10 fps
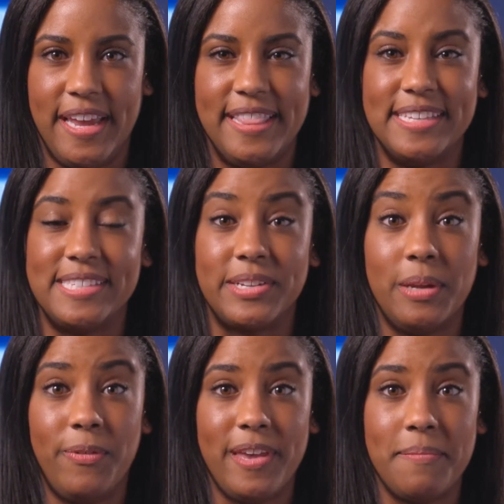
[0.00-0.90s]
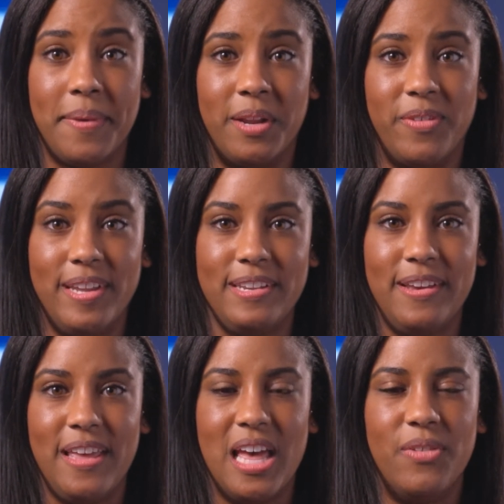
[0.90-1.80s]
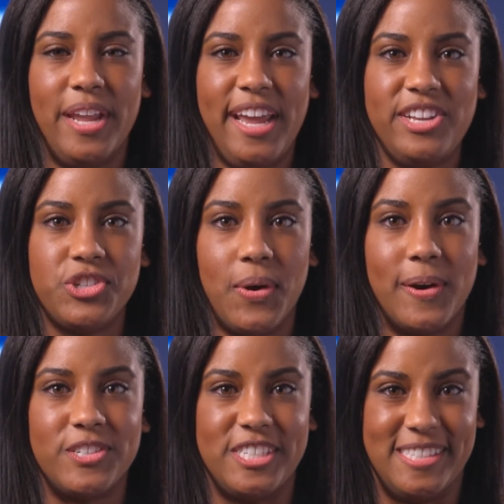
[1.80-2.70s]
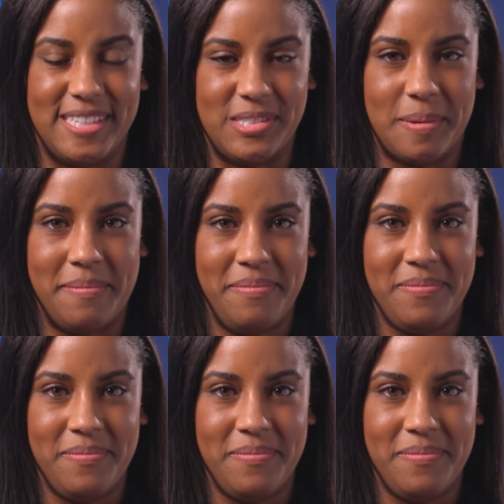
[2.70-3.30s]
and the significant benefit of an HRG system.